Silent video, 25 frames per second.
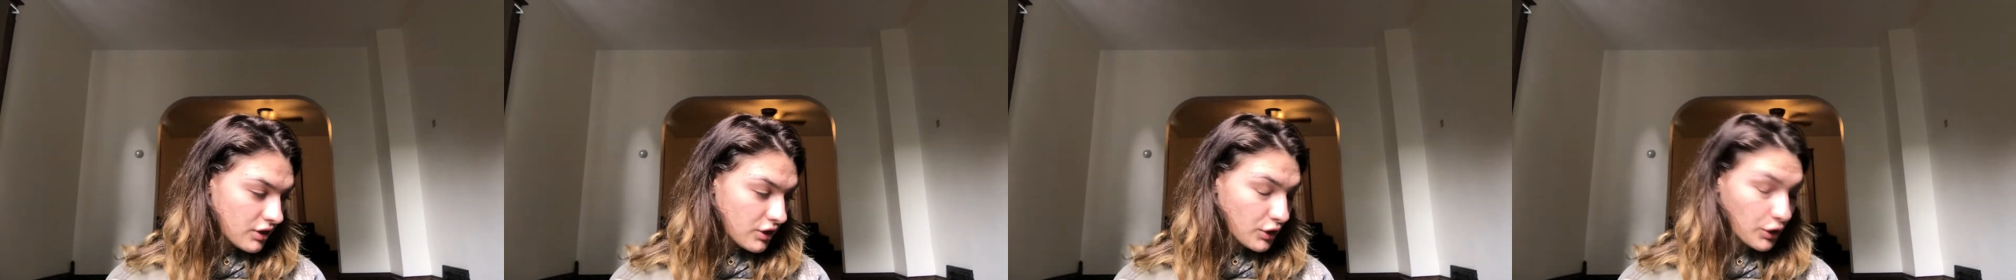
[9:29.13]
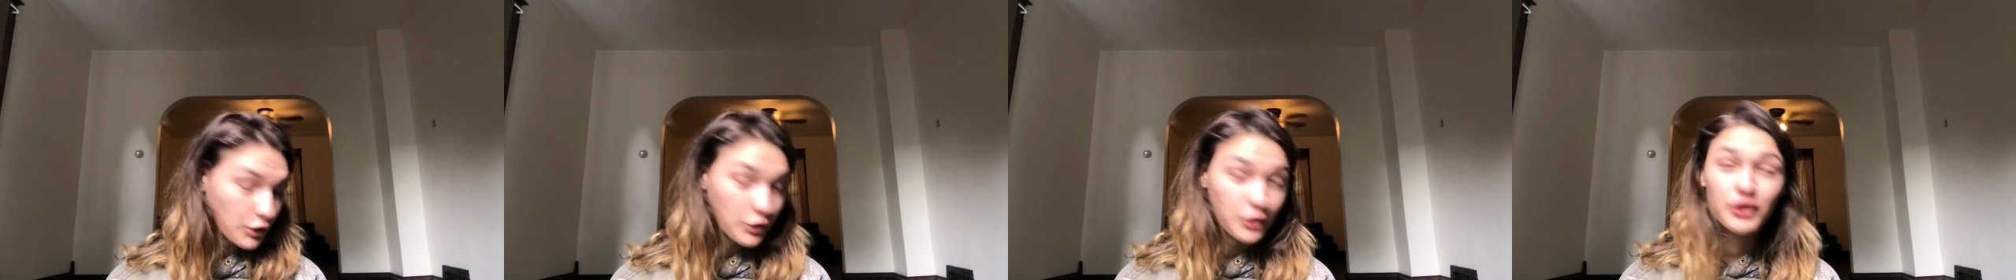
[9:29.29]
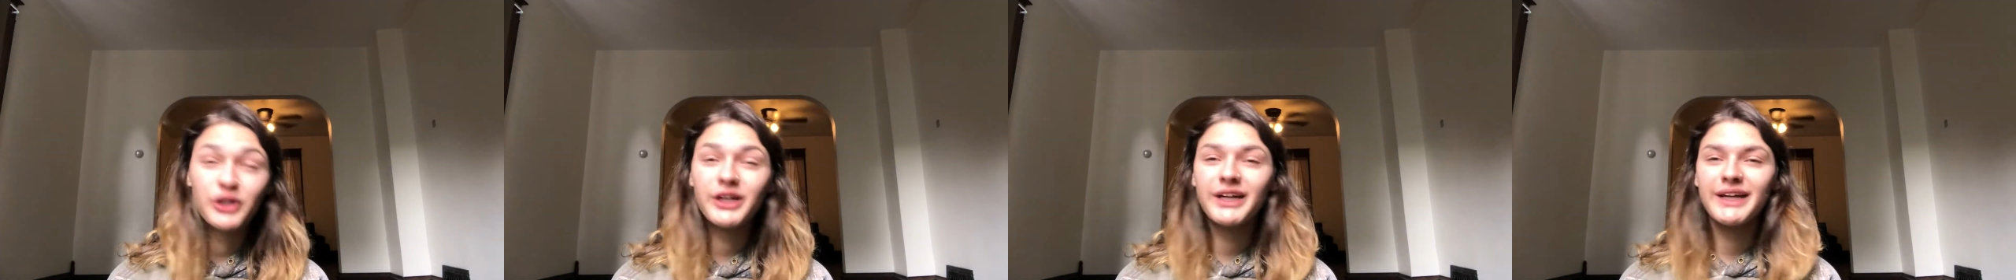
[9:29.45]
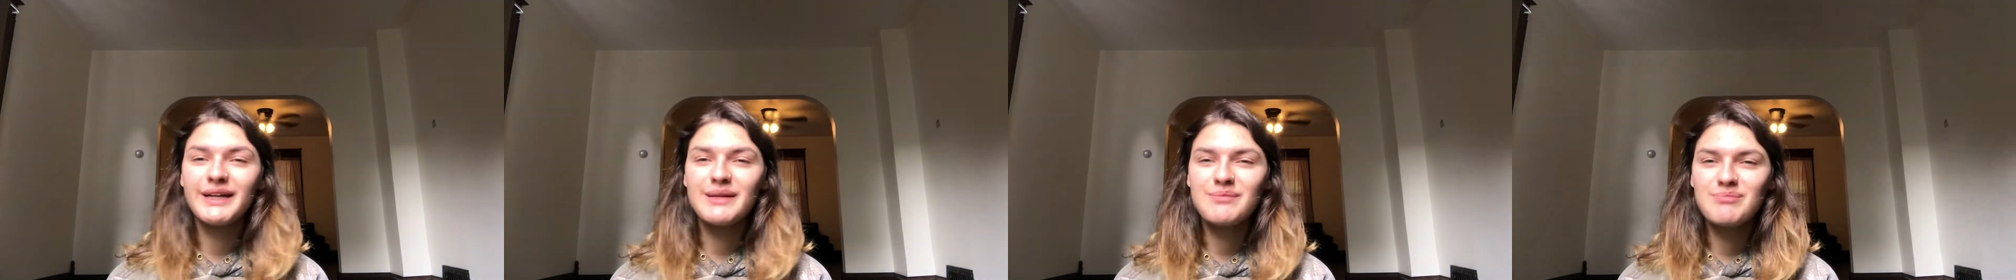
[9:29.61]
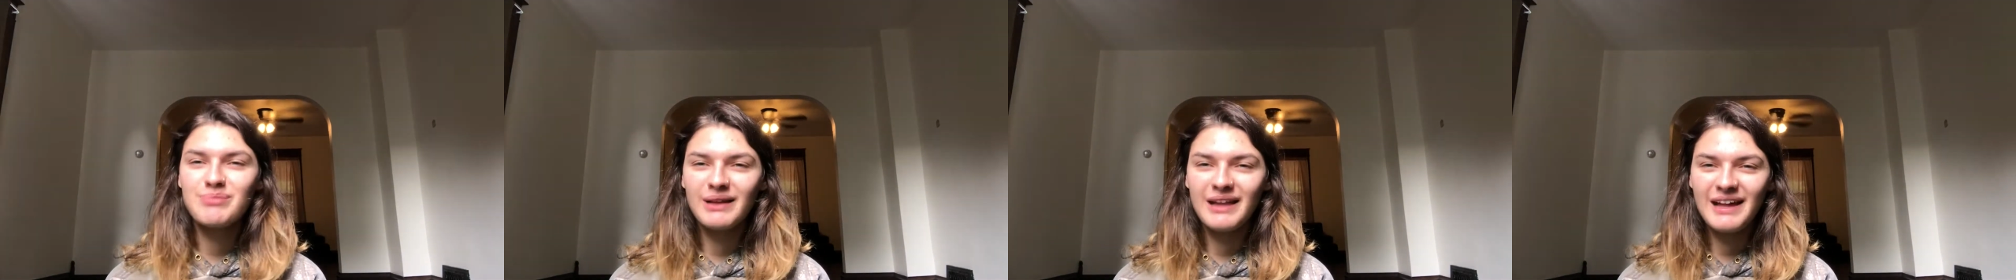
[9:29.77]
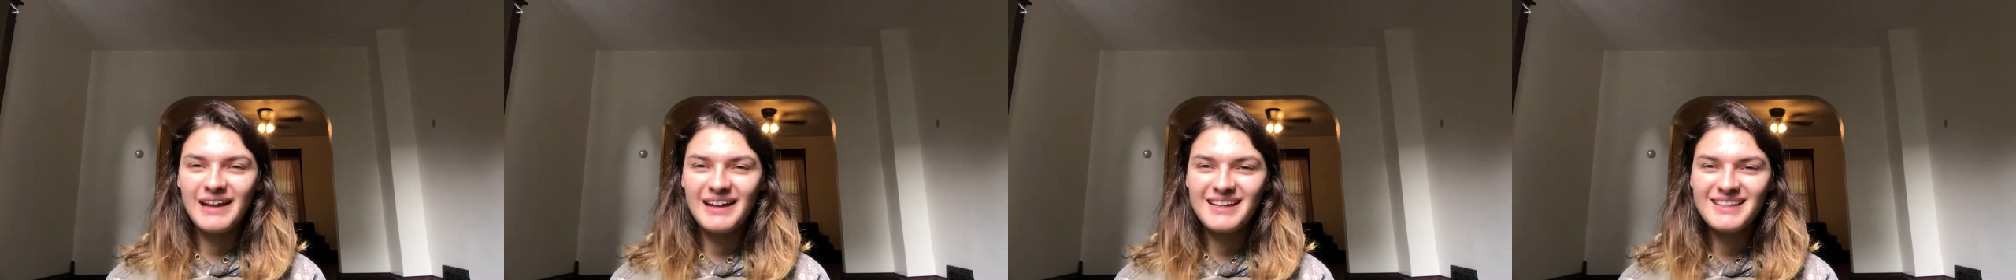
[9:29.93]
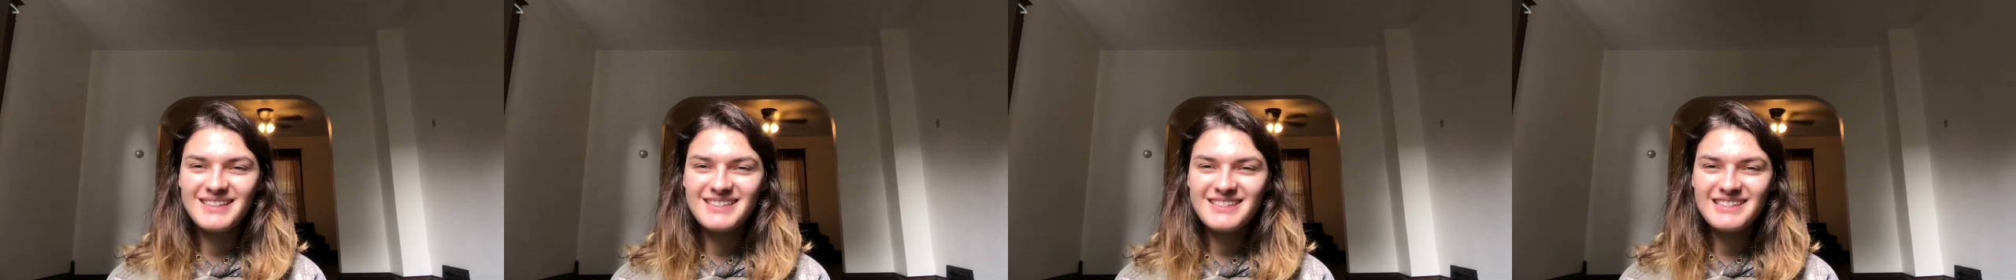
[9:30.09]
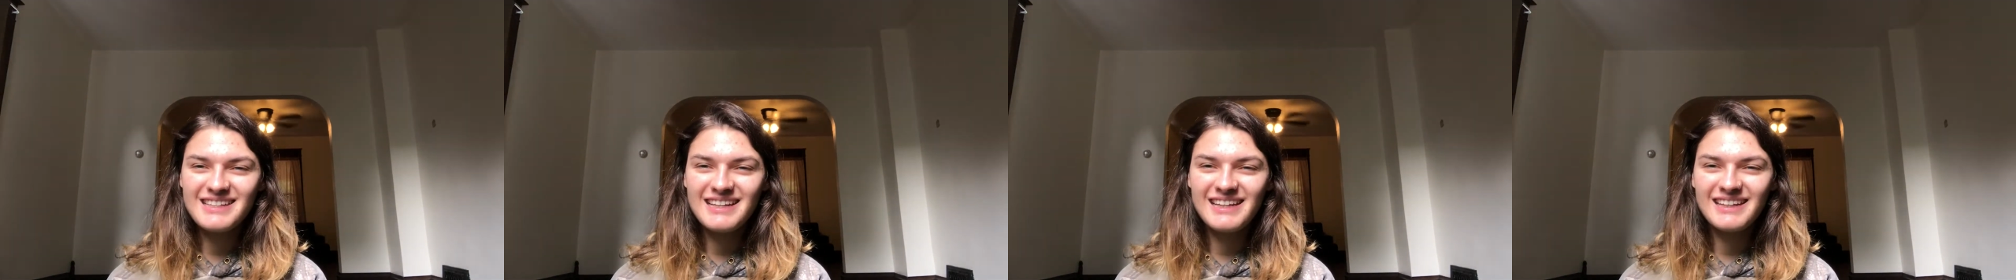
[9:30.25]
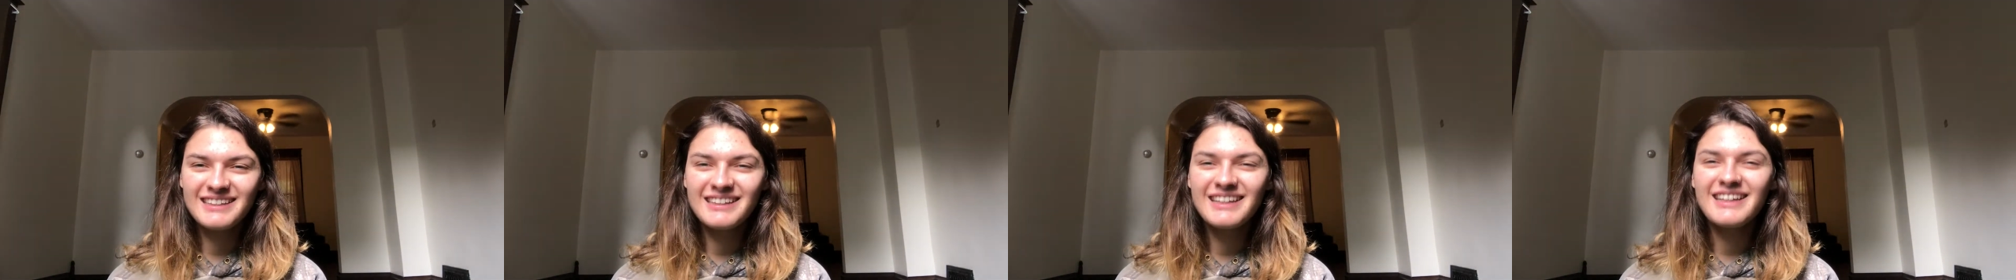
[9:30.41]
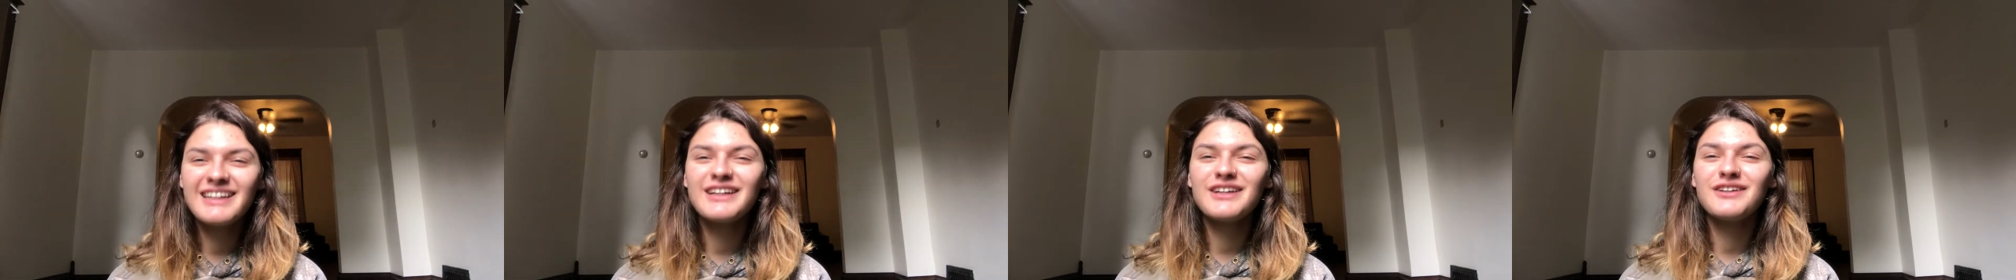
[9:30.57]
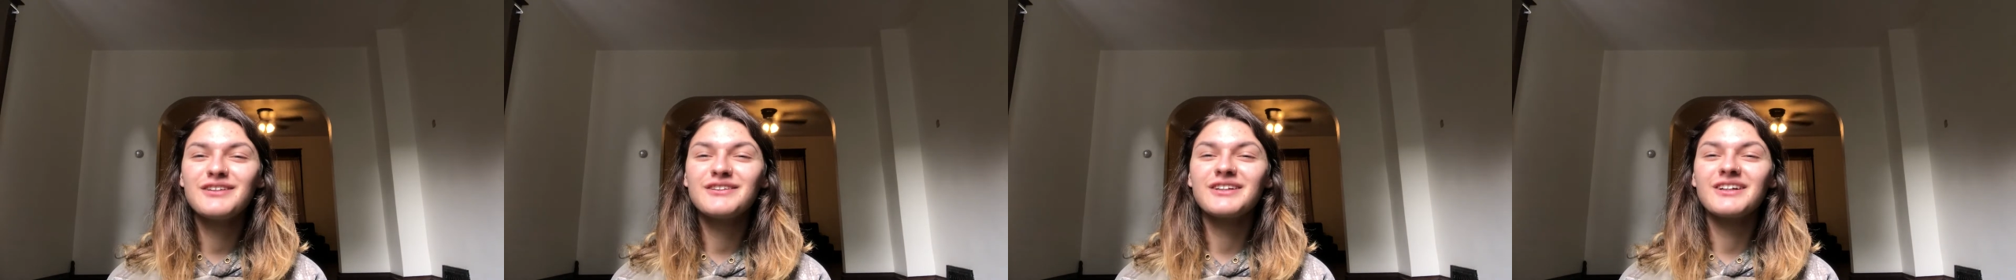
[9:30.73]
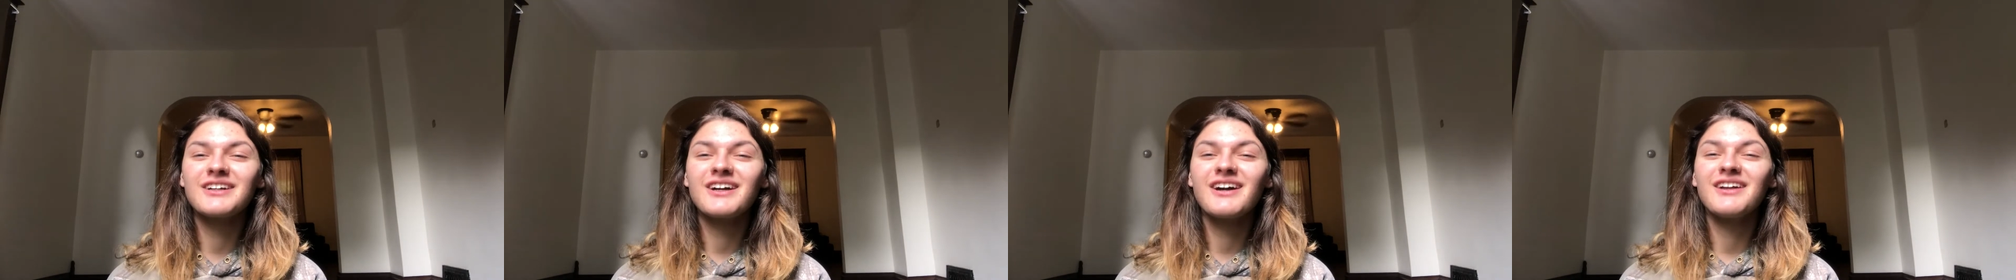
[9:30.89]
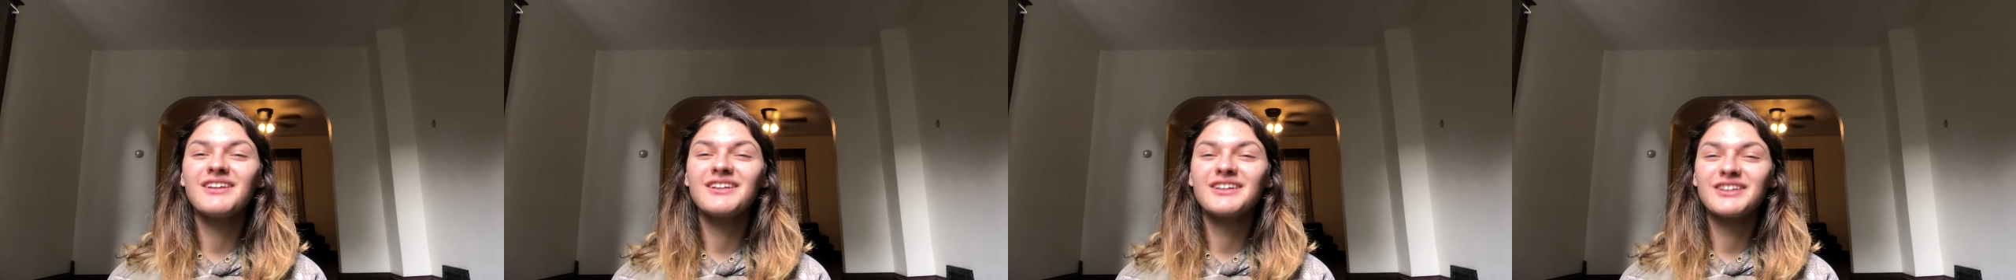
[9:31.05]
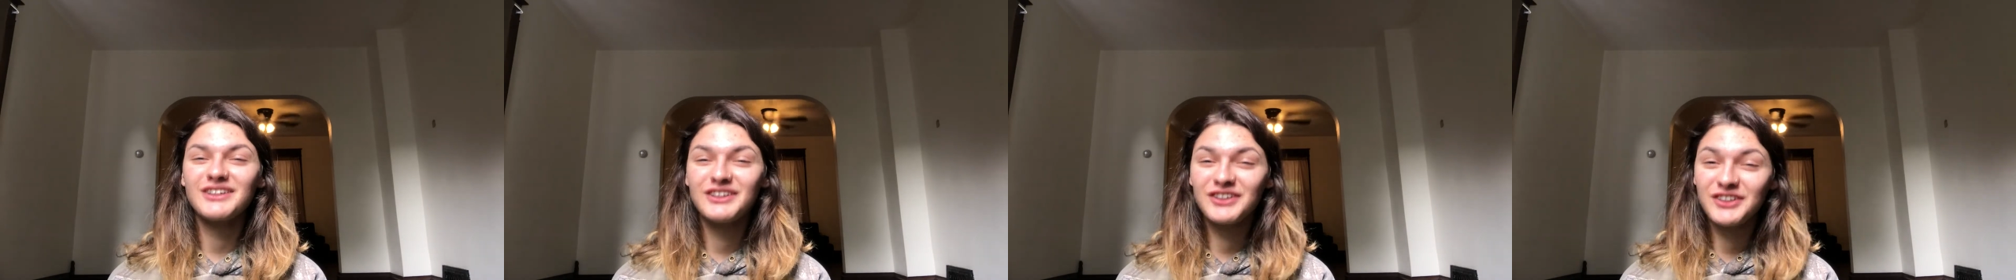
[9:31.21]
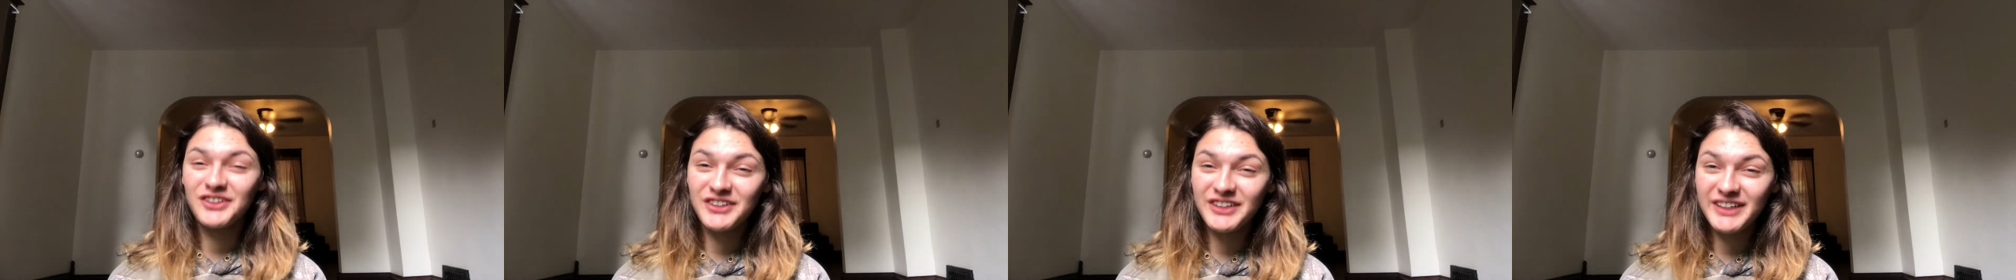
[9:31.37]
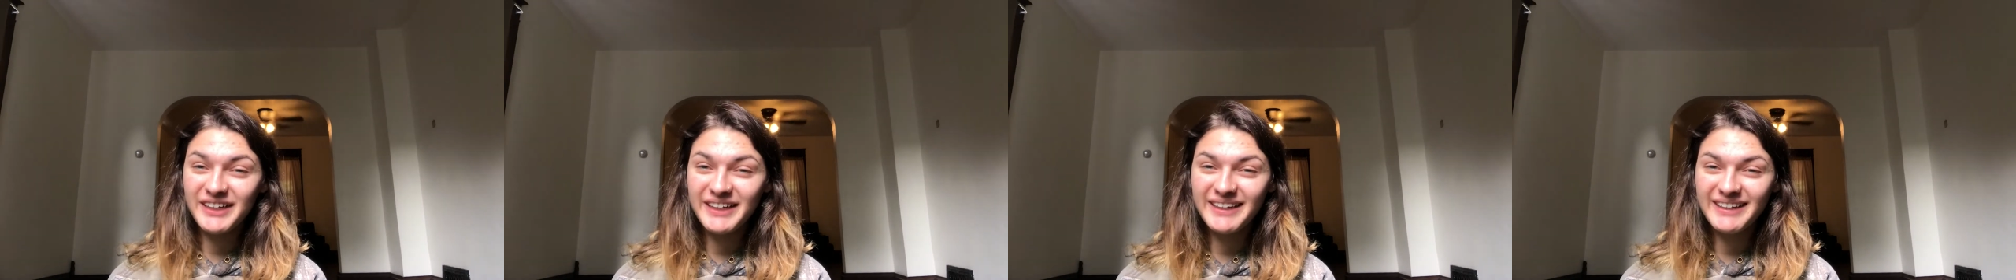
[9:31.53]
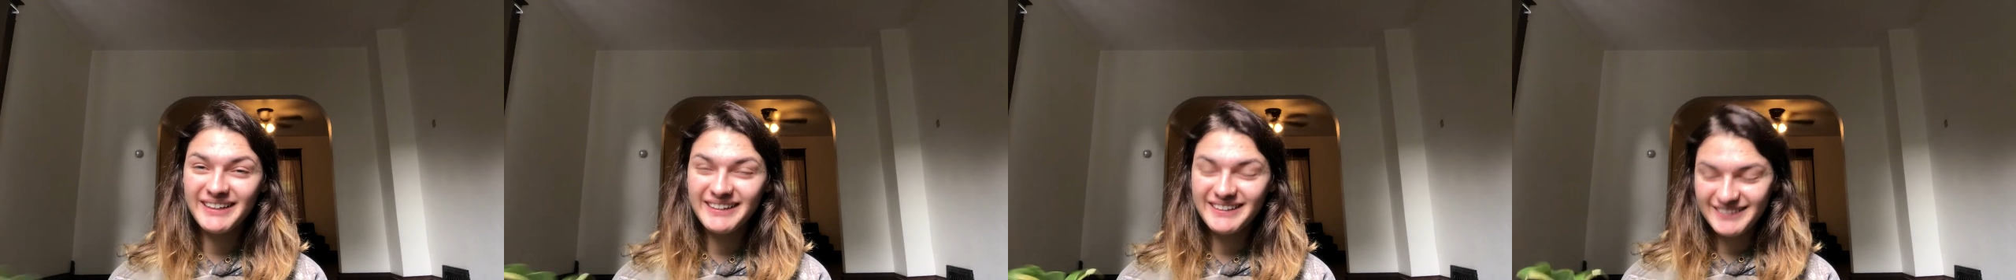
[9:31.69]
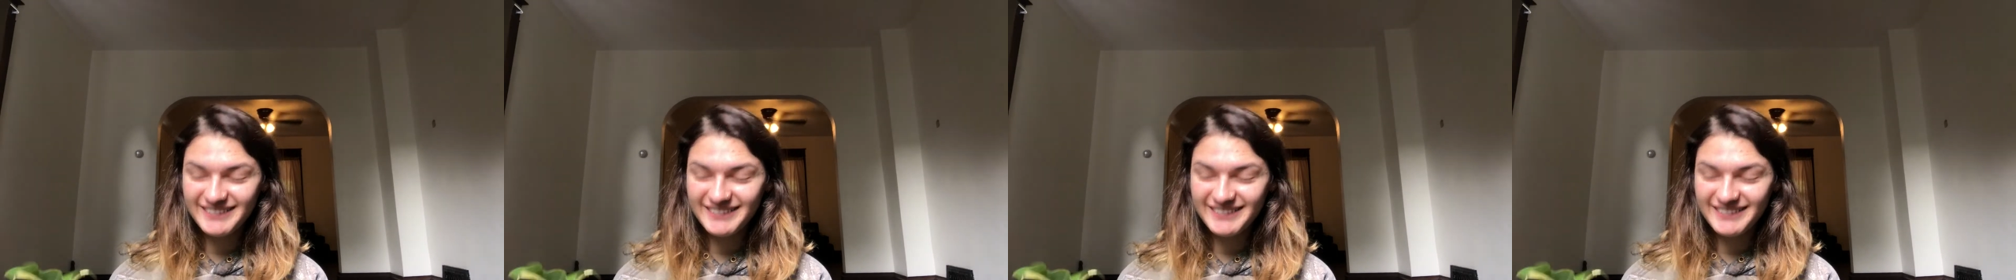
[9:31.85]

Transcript: green plants. I like the color green.